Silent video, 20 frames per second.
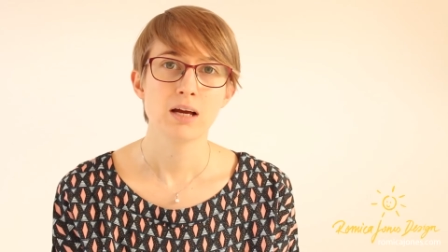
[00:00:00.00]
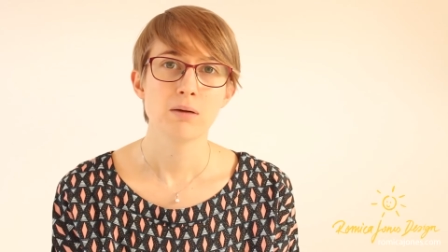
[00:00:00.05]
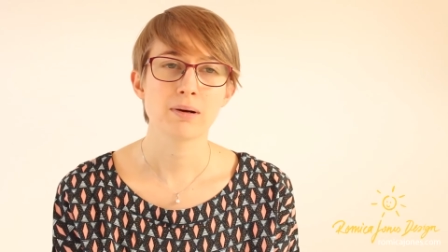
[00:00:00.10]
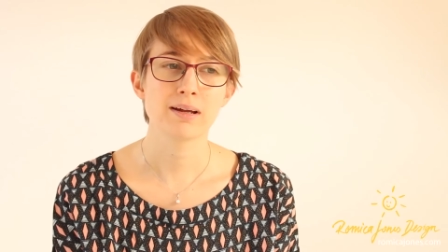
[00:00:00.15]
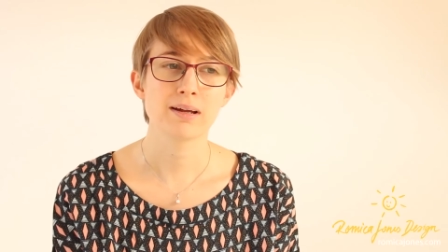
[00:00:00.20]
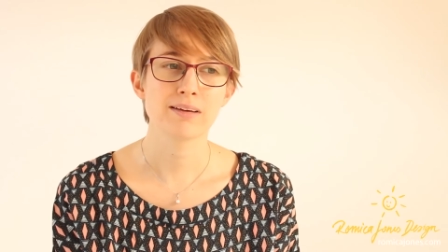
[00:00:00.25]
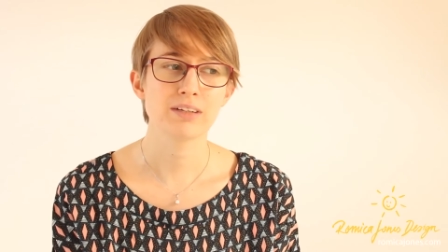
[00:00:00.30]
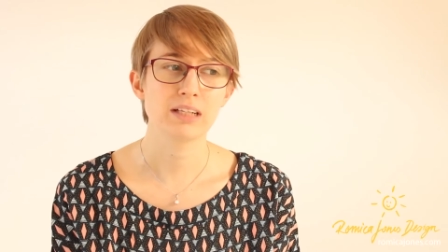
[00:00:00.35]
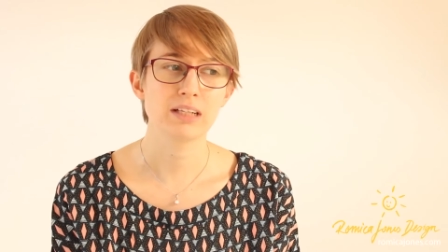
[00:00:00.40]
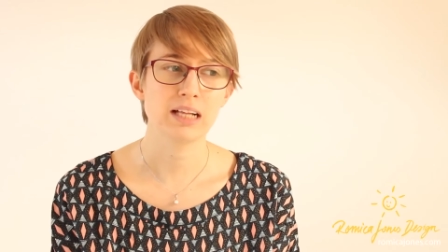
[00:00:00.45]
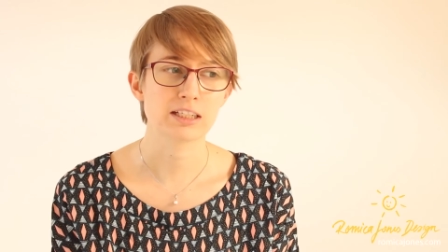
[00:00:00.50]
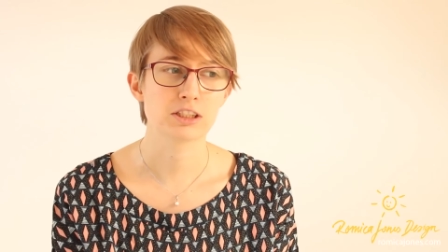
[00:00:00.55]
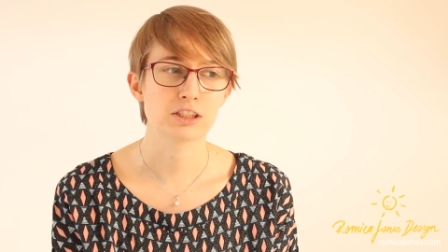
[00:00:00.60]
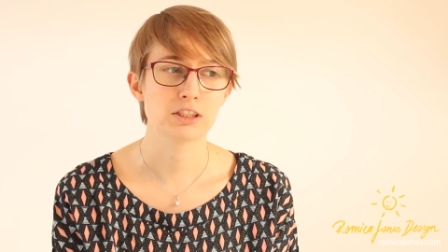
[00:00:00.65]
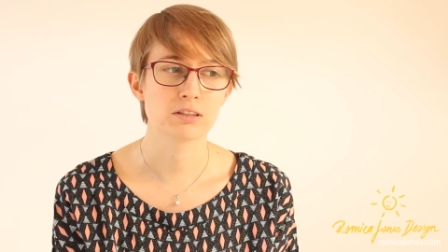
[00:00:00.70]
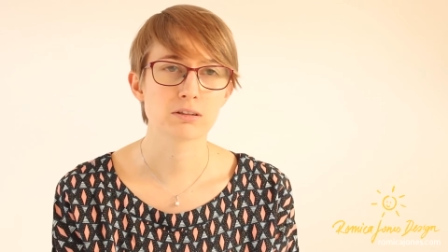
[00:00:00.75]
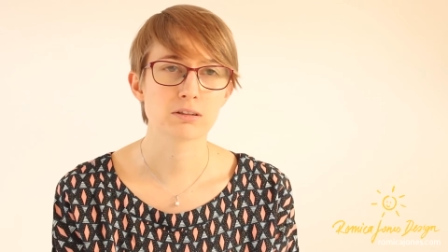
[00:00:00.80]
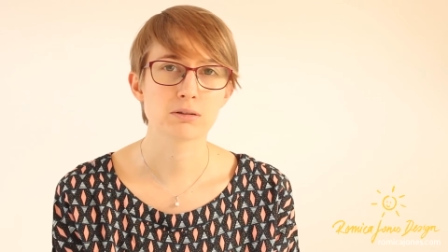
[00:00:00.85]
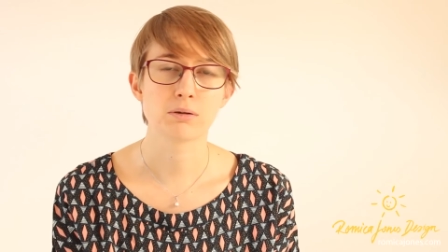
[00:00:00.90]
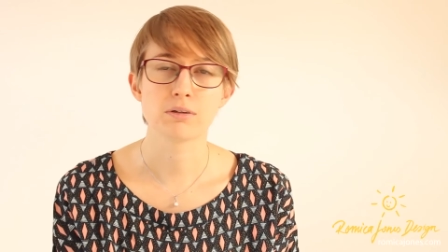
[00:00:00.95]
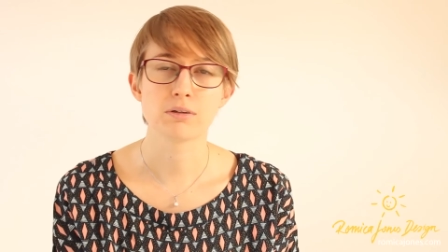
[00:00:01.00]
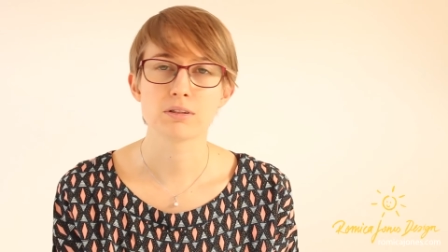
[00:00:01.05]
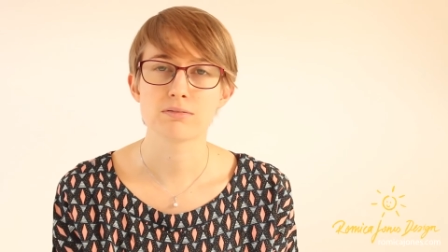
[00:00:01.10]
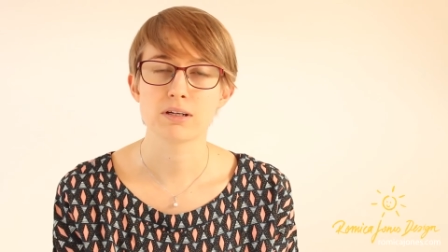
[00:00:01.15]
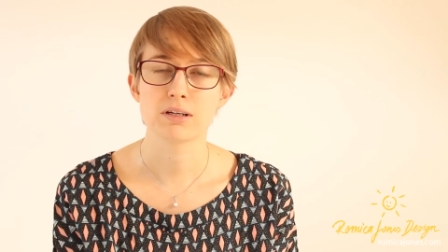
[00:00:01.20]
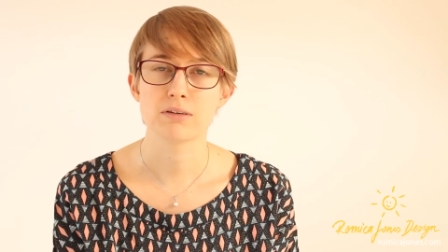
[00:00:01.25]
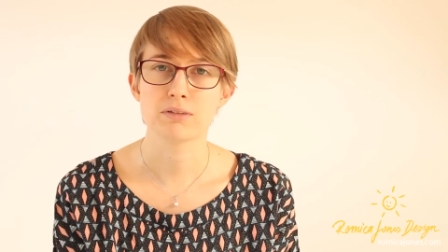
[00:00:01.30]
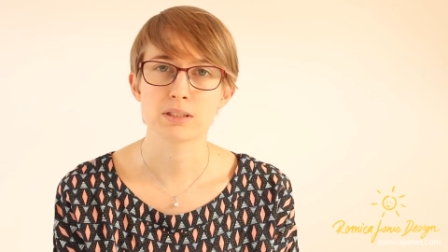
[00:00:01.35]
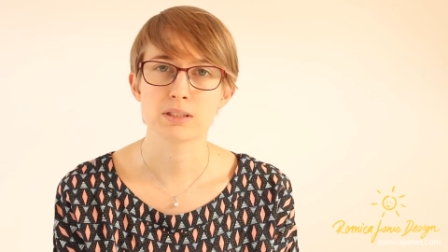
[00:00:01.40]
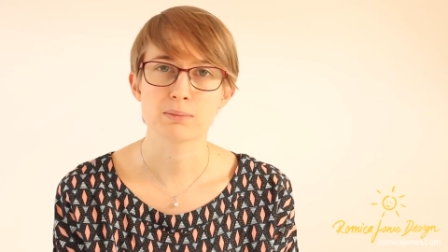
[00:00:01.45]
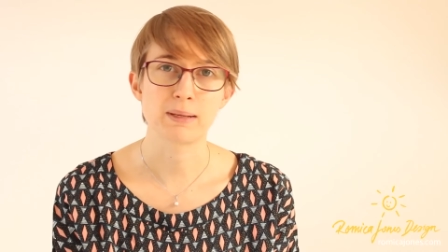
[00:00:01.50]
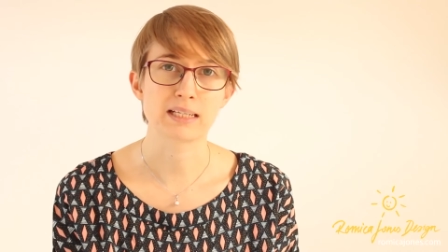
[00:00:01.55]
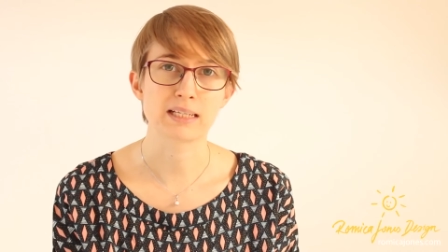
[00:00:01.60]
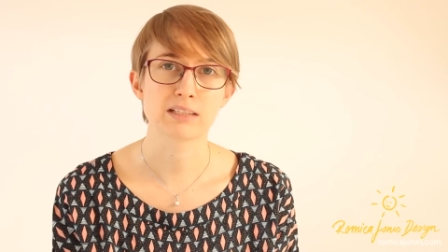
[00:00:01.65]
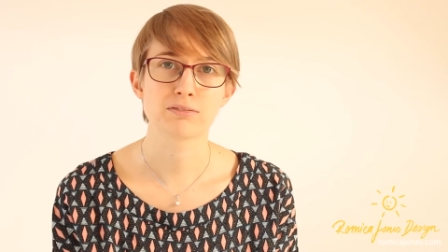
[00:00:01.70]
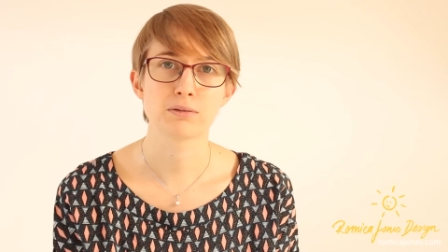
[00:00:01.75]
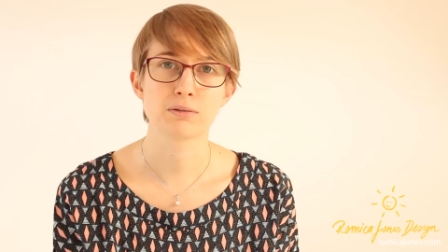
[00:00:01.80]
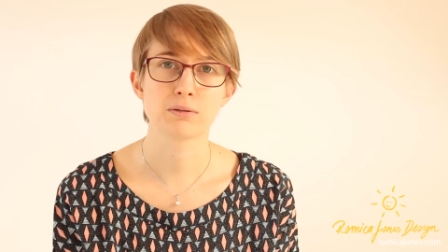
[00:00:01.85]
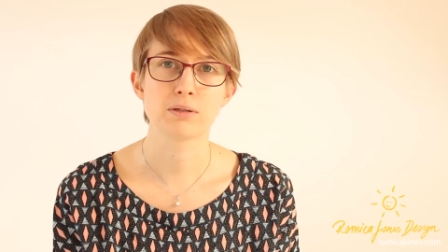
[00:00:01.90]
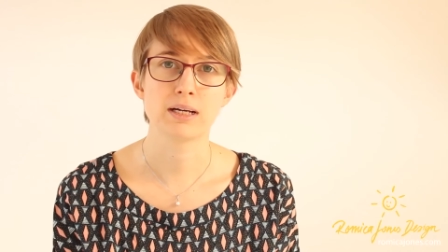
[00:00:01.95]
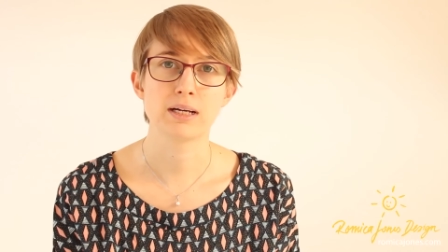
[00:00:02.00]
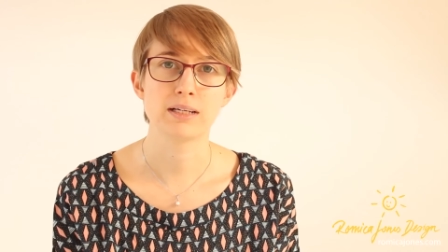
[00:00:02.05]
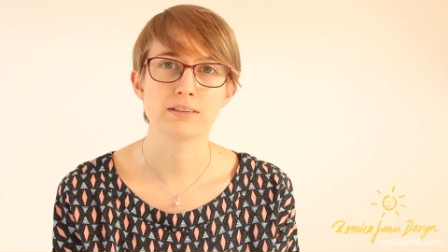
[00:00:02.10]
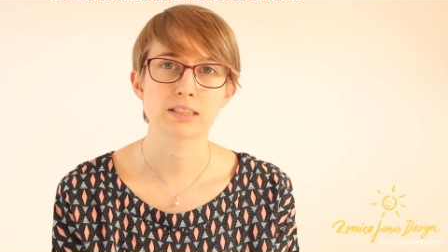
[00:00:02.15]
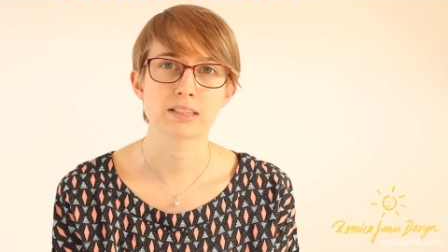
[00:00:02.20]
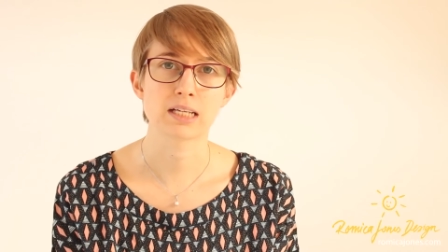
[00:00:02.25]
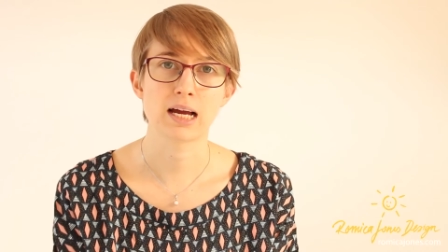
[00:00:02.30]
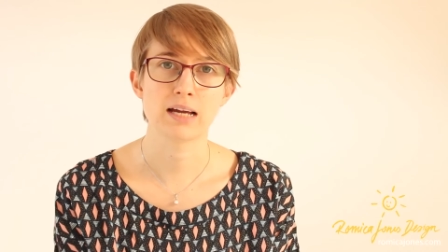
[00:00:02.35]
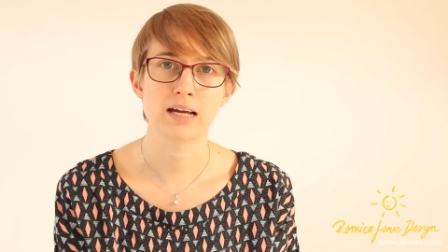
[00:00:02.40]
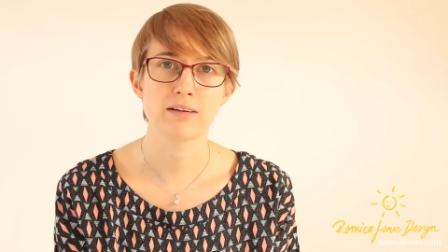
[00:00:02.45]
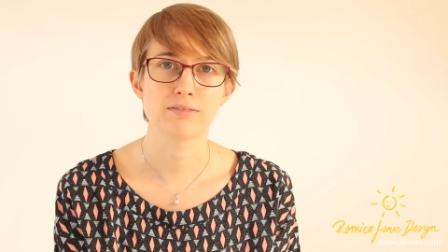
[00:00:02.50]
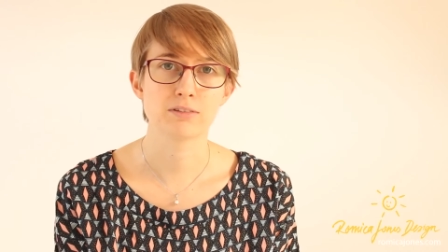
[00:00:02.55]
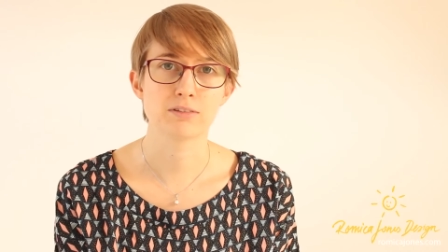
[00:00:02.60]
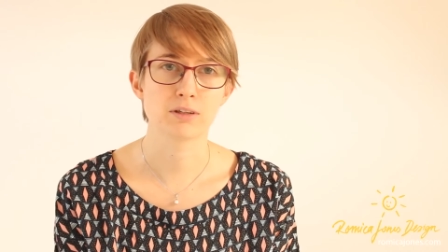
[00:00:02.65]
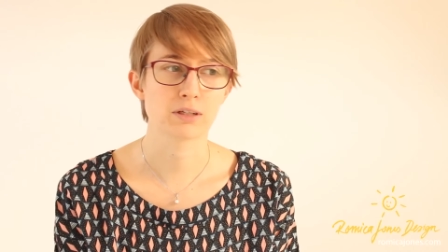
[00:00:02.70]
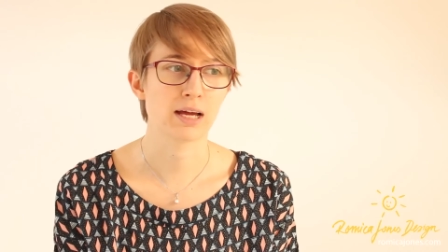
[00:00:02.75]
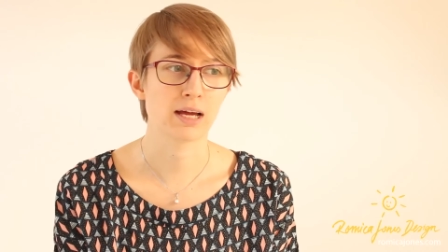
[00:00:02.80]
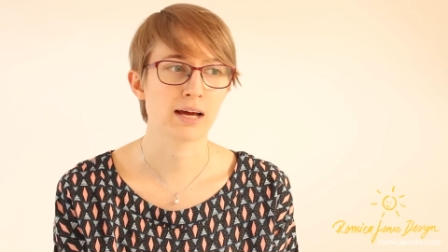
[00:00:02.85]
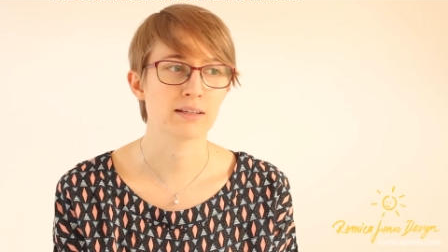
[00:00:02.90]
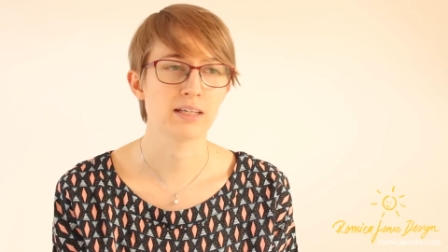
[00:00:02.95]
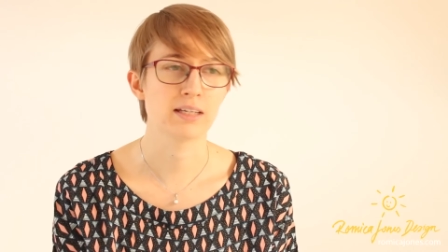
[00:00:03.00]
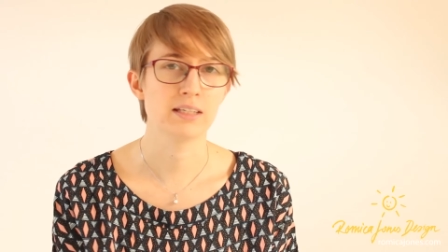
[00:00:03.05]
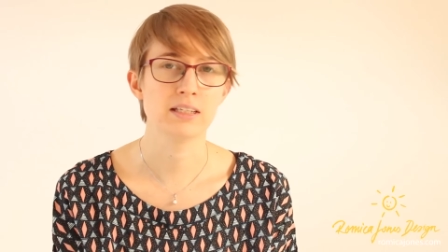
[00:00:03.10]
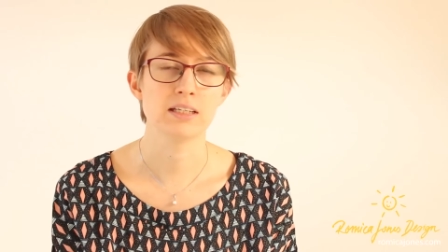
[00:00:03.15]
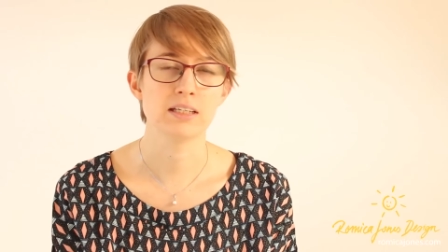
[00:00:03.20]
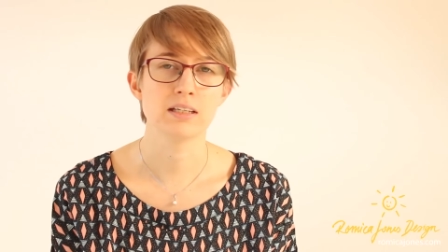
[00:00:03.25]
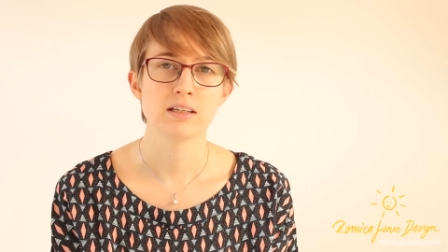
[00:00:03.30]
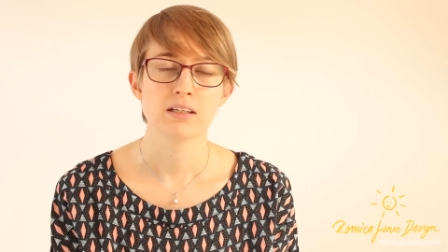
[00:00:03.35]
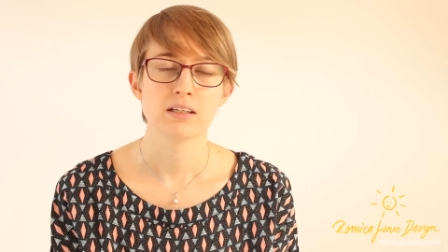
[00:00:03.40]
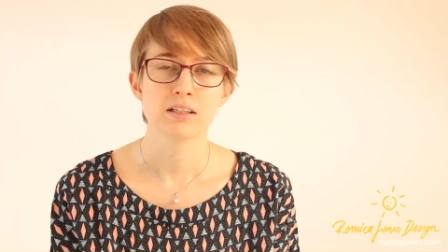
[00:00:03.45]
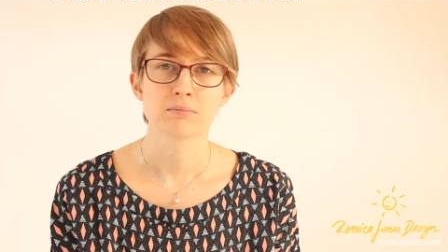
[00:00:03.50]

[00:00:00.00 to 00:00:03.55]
but I feel actually the tone is very respectful, and I've not had any